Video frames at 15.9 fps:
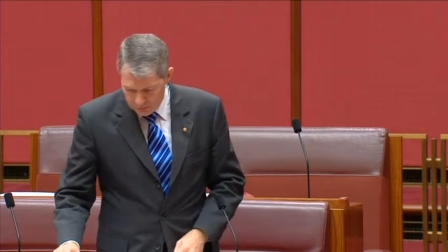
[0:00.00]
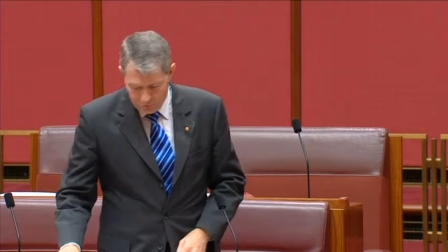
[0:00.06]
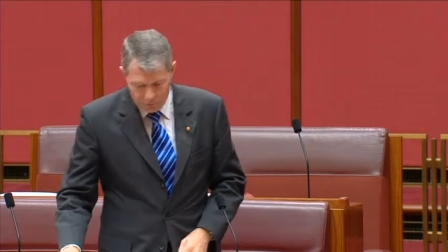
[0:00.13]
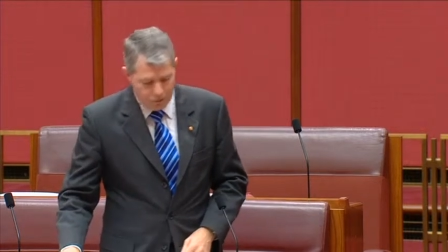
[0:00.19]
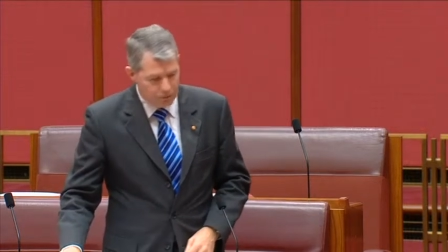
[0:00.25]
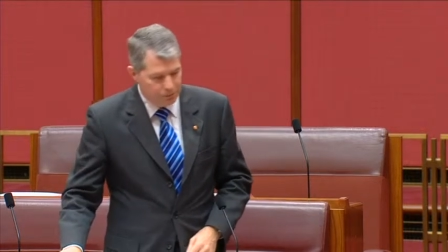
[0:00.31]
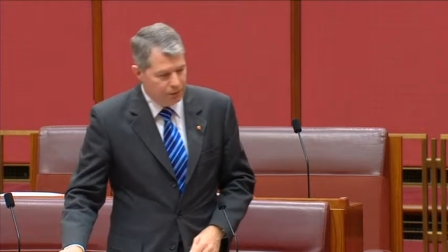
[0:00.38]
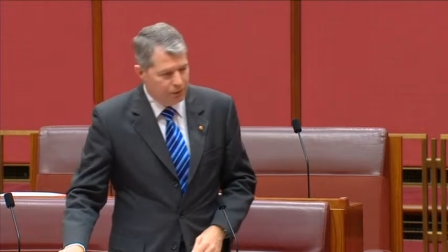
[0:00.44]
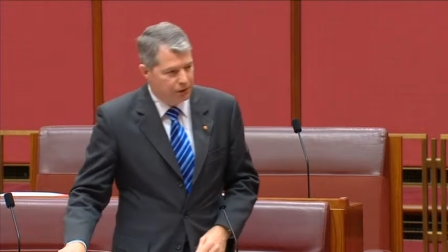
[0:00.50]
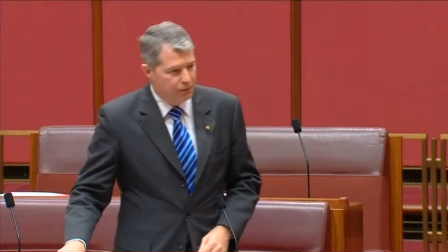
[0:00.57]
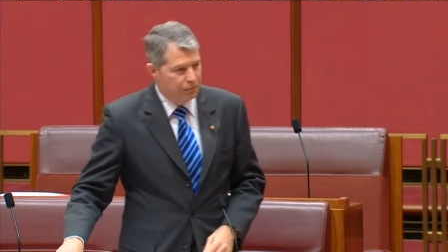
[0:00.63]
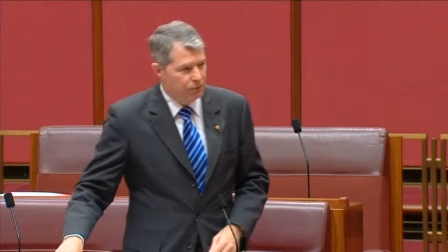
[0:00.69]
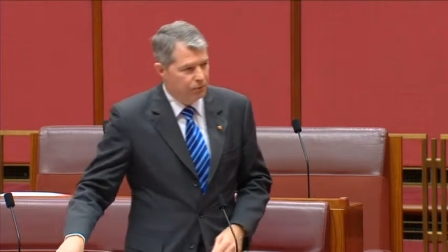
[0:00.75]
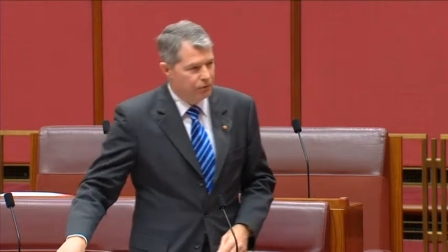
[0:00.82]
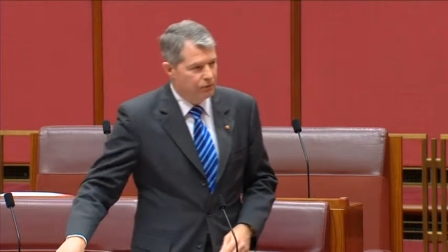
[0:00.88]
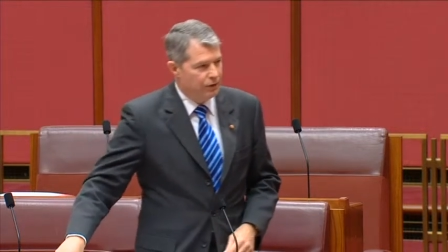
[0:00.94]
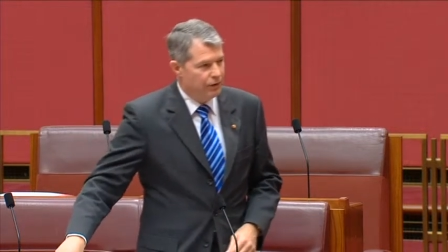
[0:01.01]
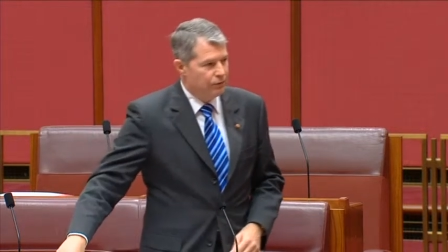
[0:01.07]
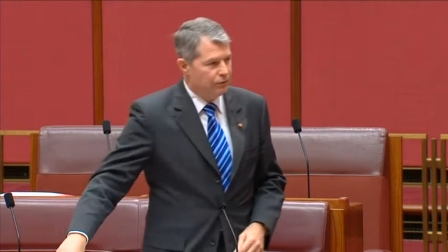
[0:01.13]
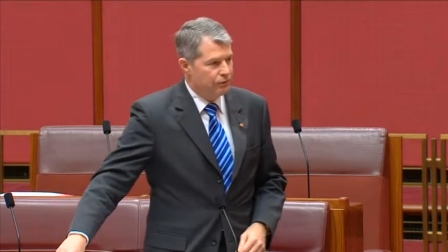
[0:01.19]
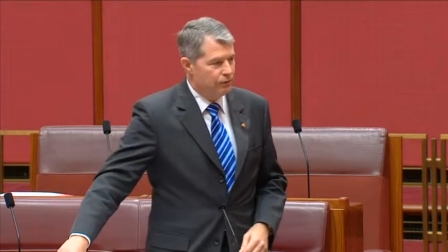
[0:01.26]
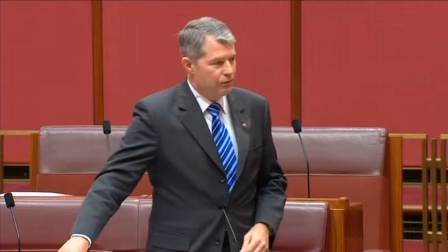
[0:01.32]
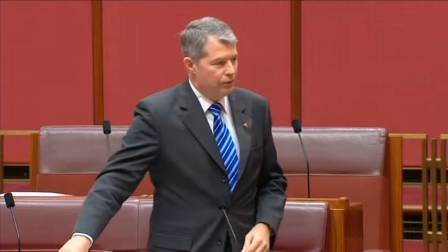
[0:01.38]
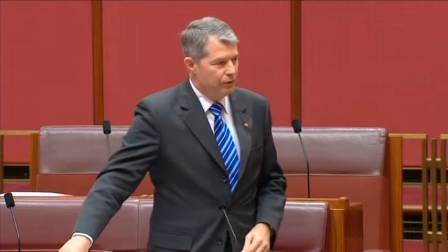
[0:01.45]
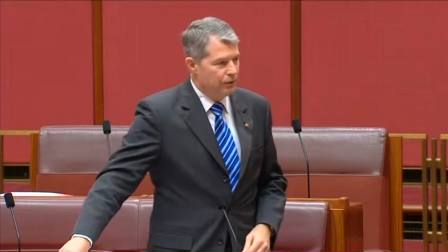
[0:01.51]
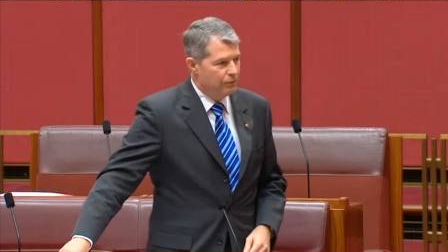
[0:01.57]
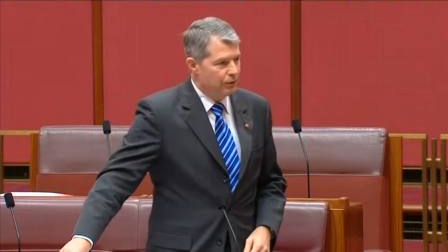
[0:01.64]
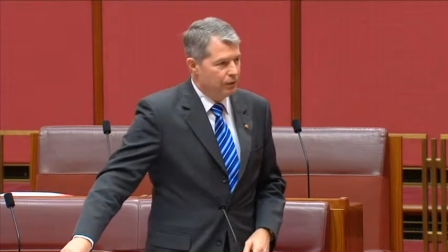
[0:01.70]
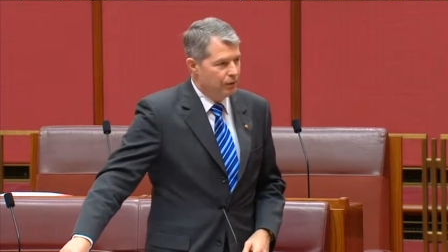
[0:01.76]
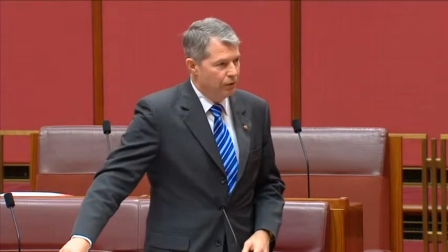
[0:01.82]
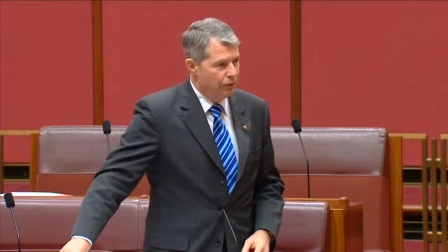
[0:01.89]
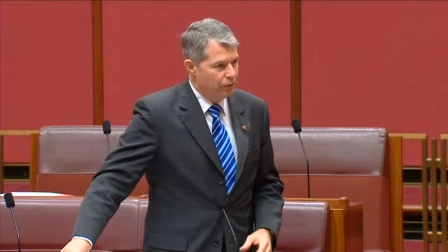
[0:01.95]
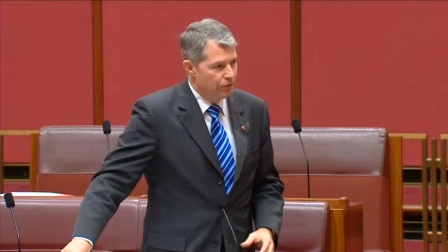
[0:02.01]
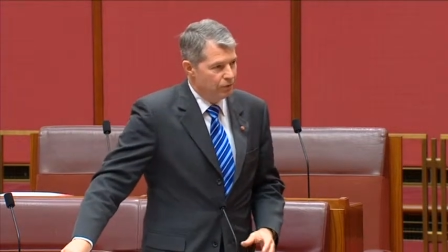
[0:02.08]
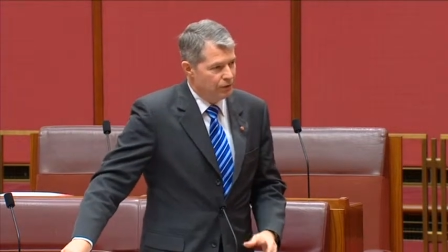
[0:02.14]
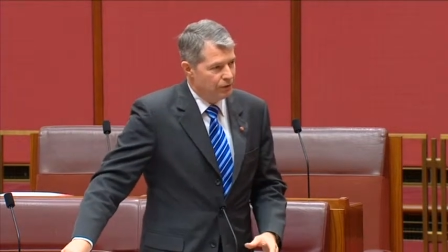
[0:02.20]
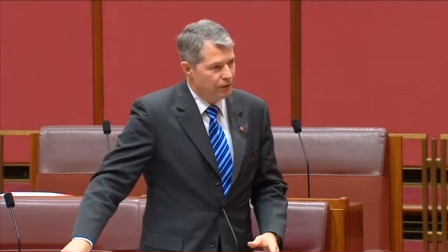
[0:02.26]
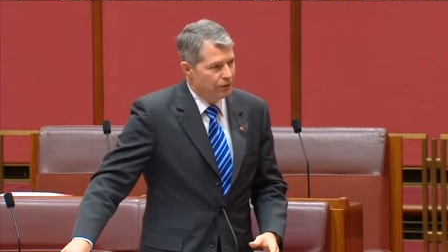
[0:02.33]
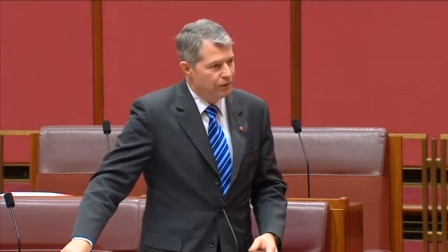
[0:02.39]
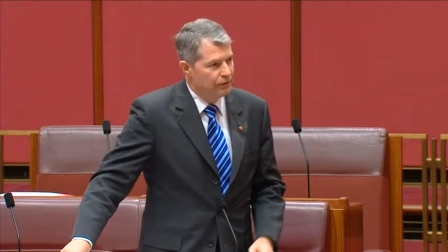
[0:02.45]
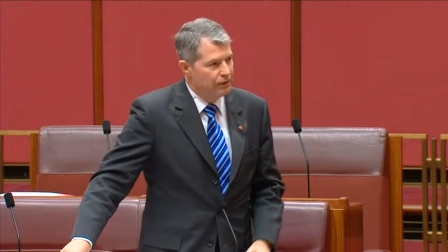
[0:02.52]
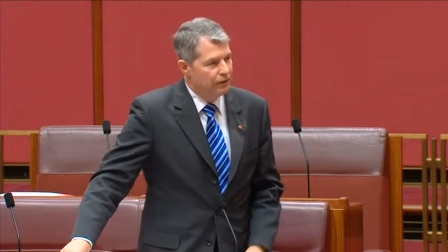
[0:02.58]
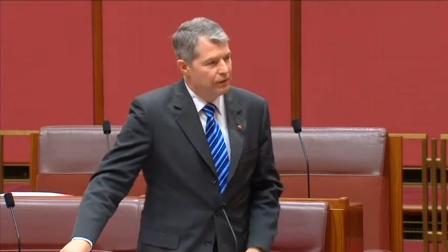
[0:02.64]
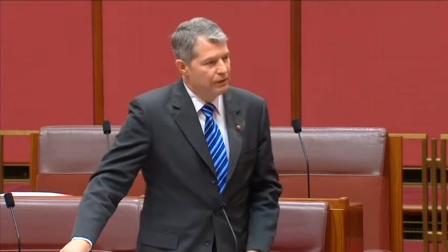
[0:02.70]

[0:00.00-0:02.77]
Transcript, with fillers: is very applicable to South Australia, my home state,